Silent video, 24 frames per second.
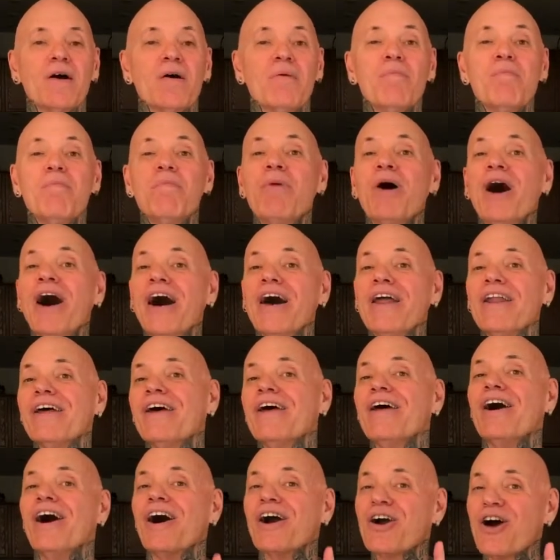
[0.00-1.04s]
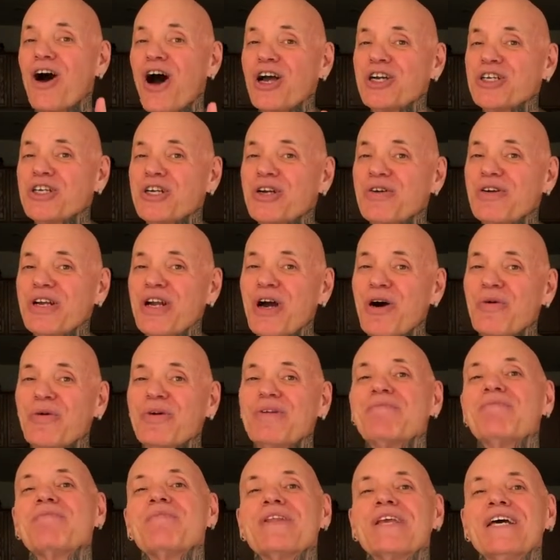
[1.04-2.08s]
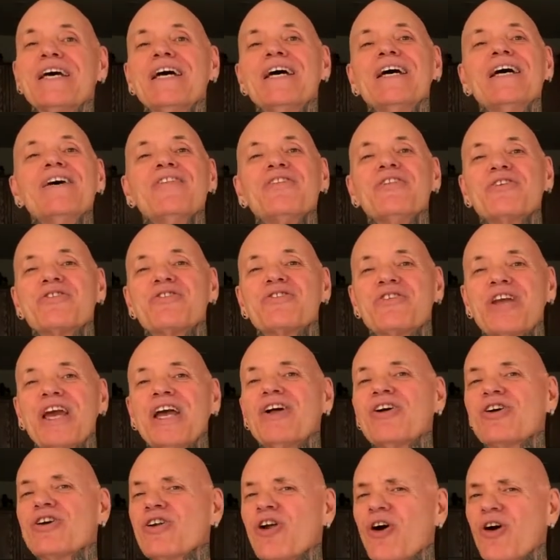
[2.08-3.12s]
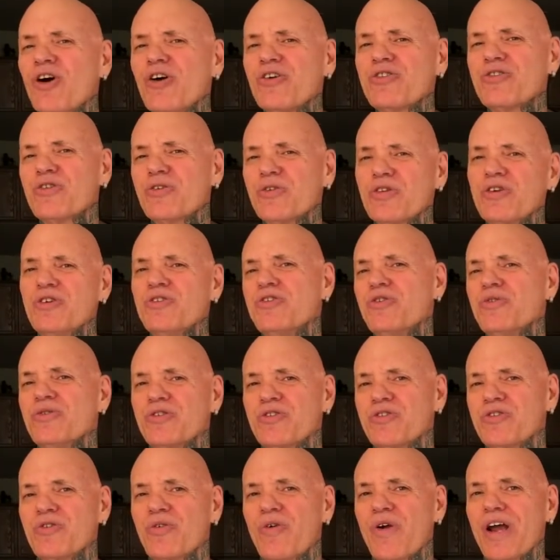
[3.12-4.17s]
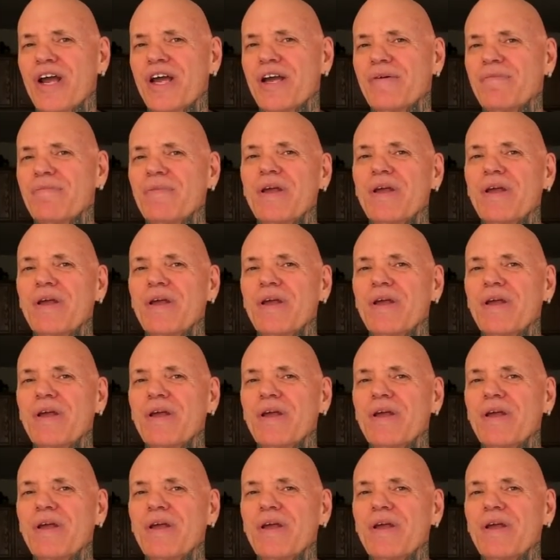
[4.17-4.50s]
But a cautionary note, the scale can also lead you astray.